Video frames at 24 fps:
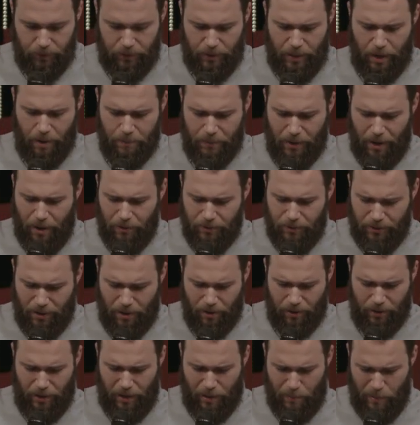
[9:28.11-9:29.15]
And i I'll
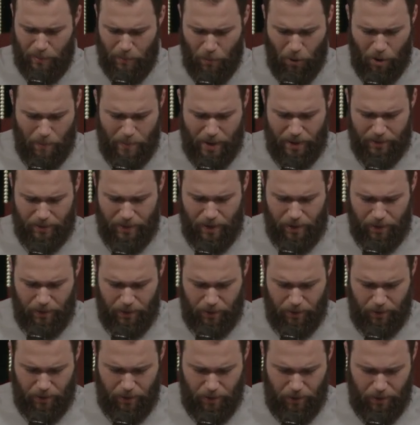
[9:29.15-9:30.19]
talk a little bit more about that
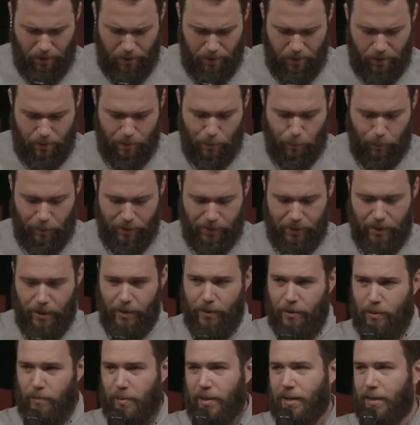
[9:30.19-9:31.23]
in
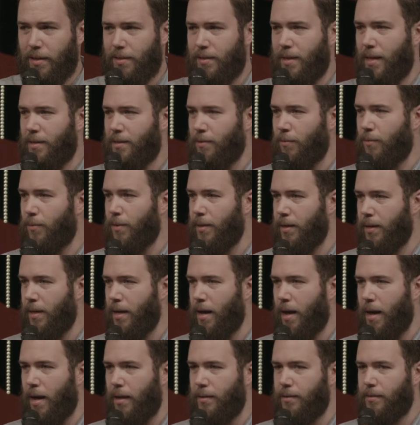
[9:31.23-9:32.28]
particular because that's a really
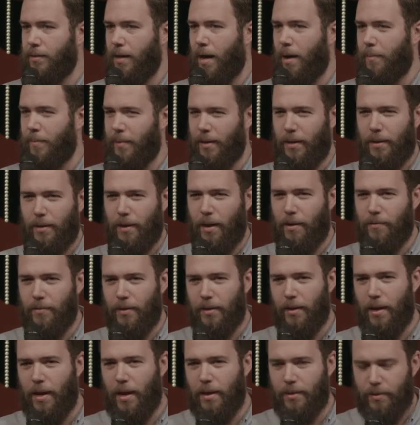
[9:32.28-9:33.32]
hot topic, I
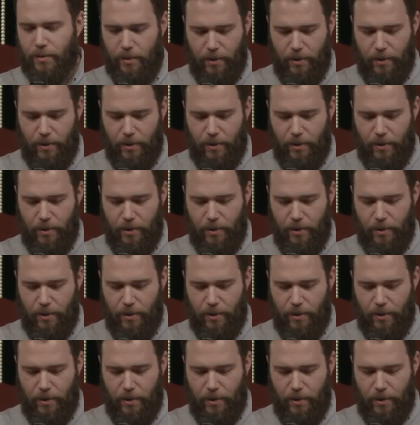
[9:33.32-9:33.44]
realize.